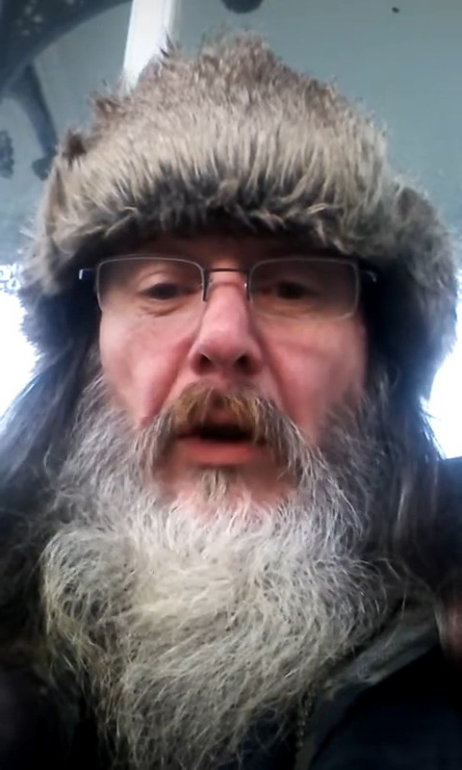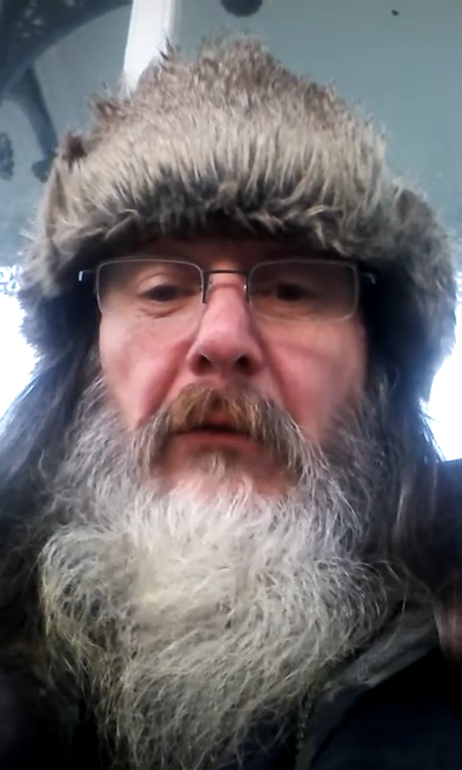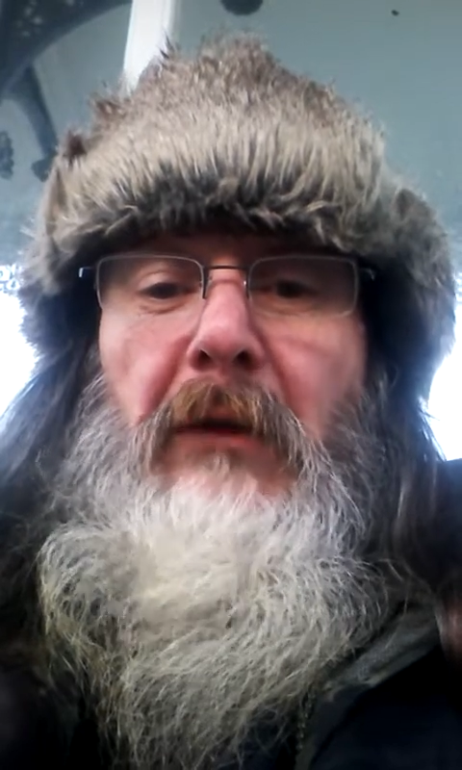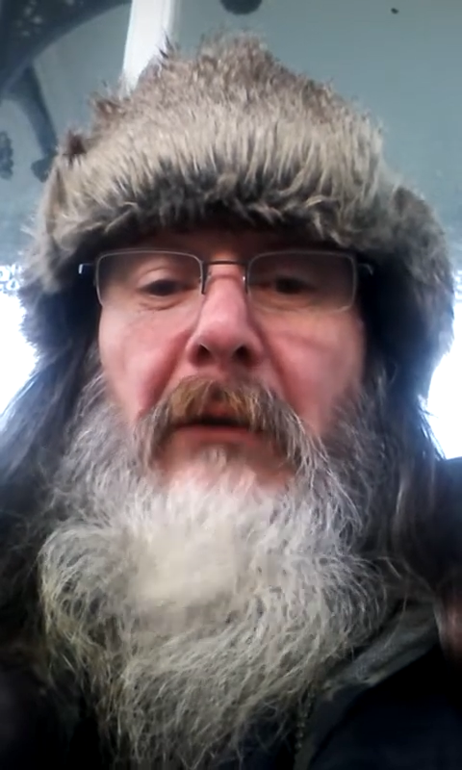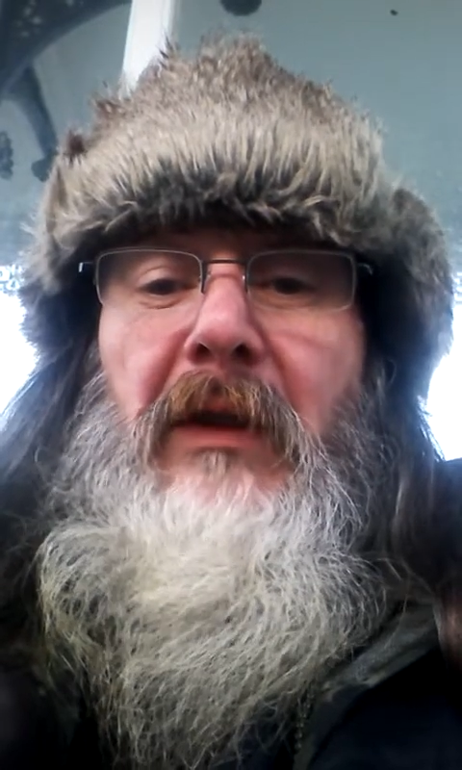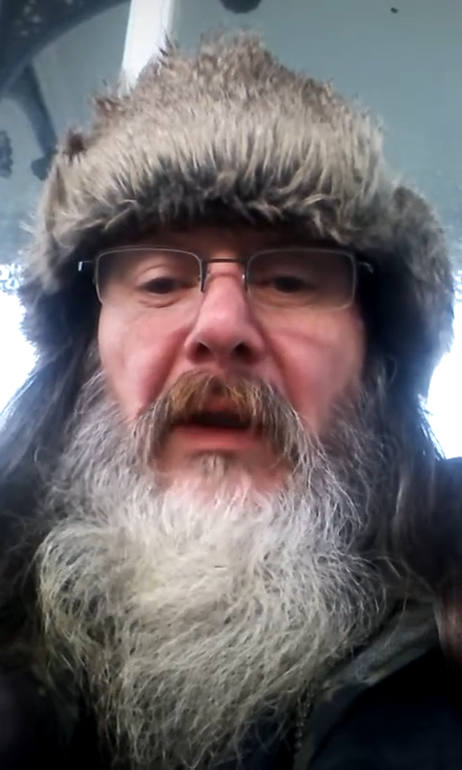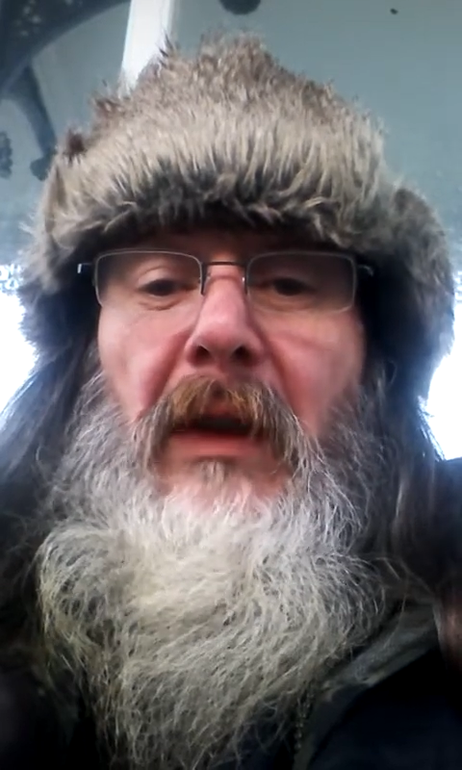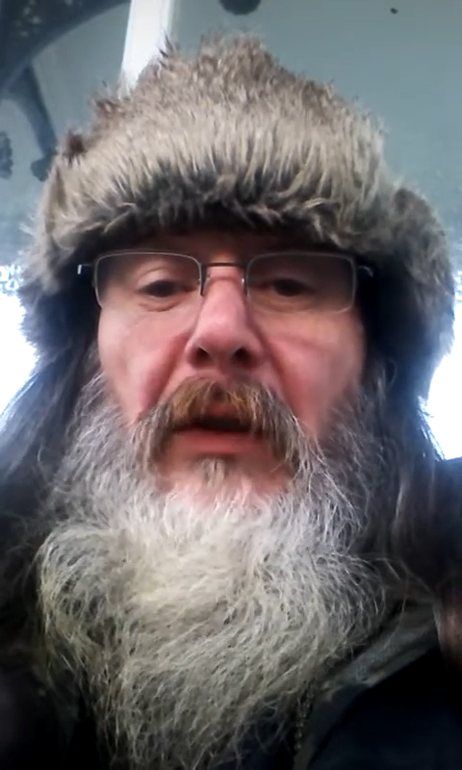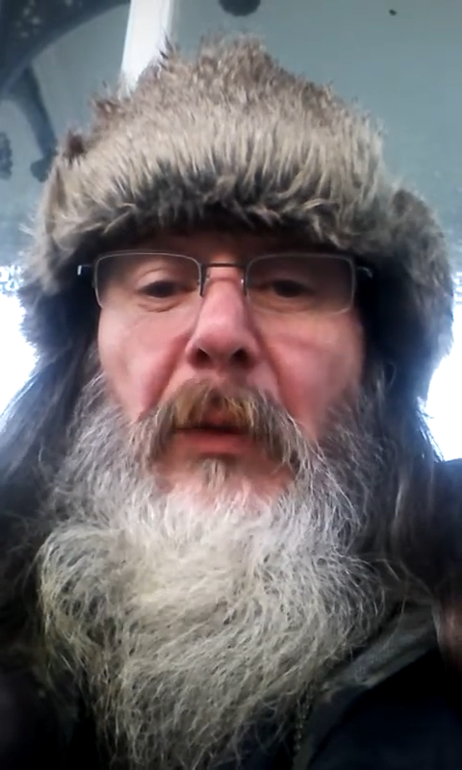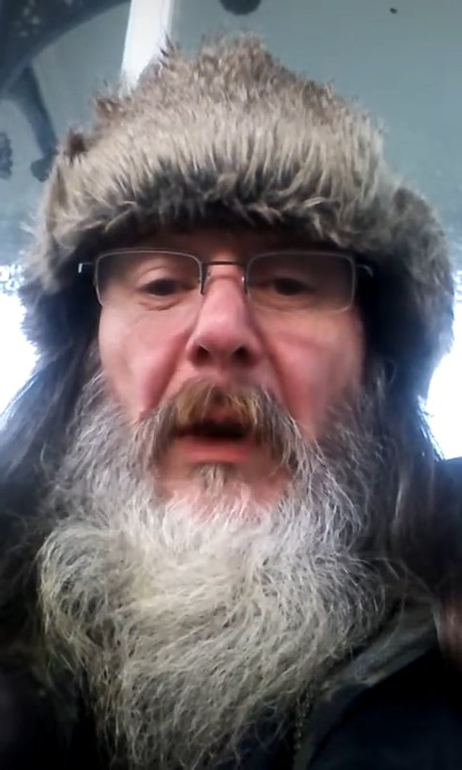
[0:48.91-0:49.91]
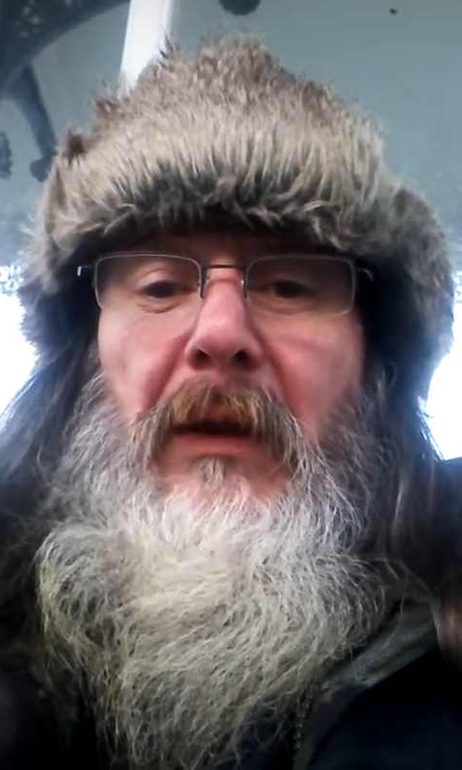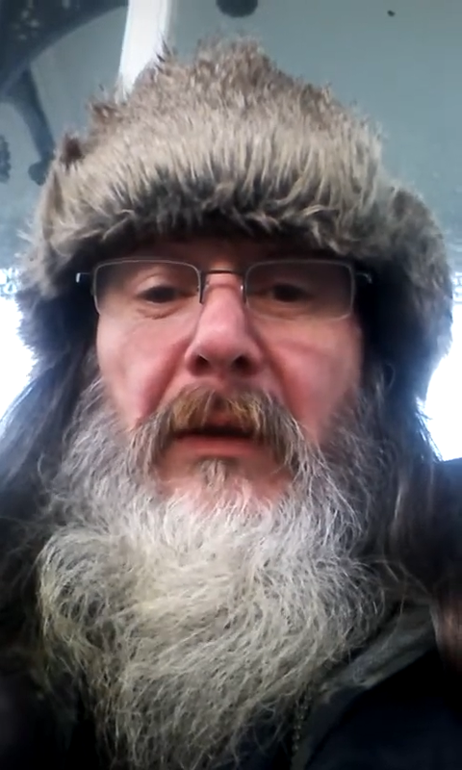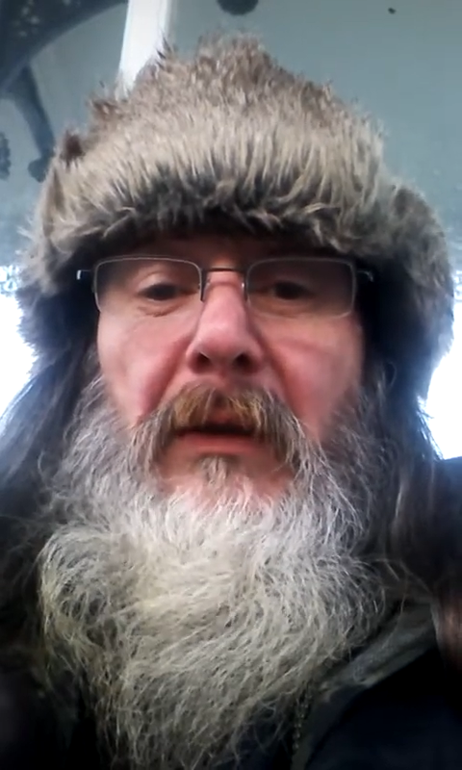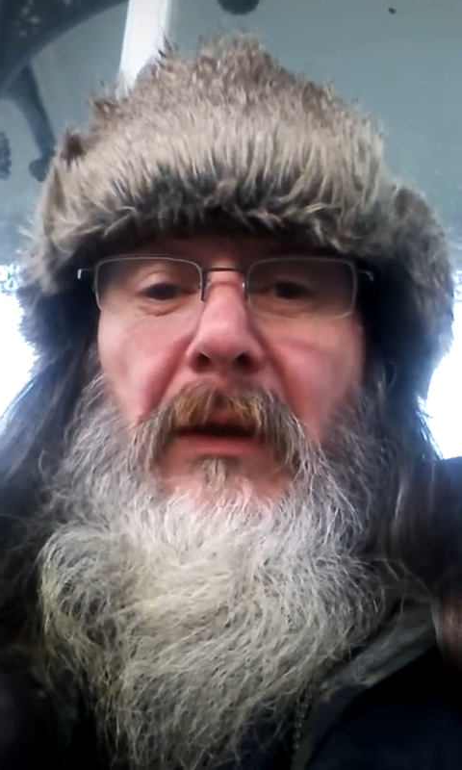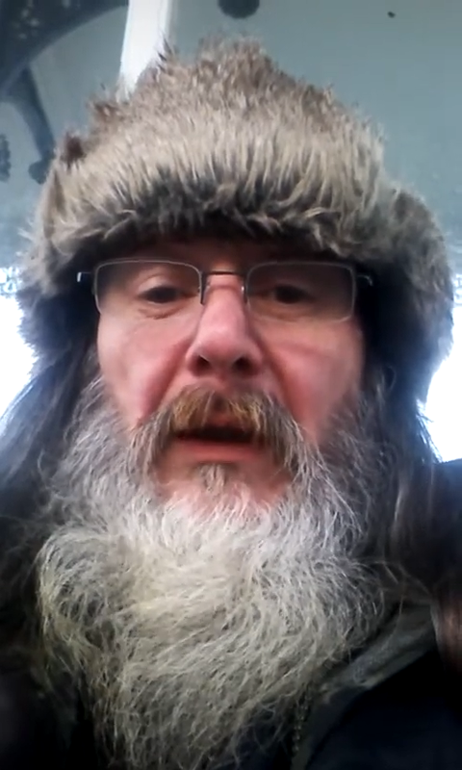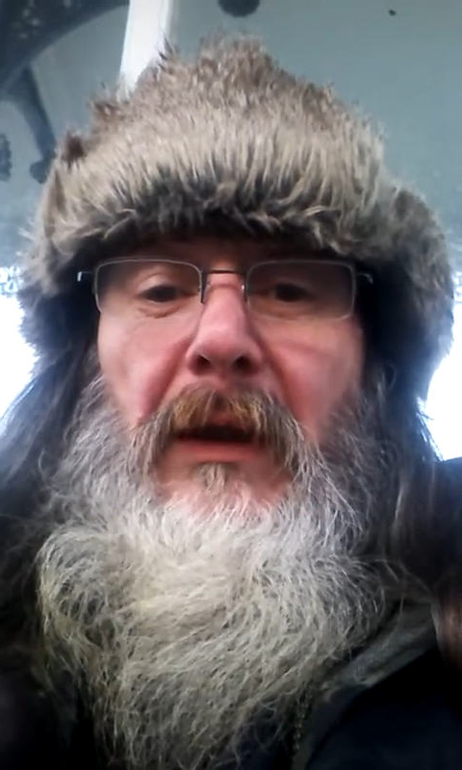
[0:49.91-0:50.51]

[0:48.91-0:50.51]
of gravity in space.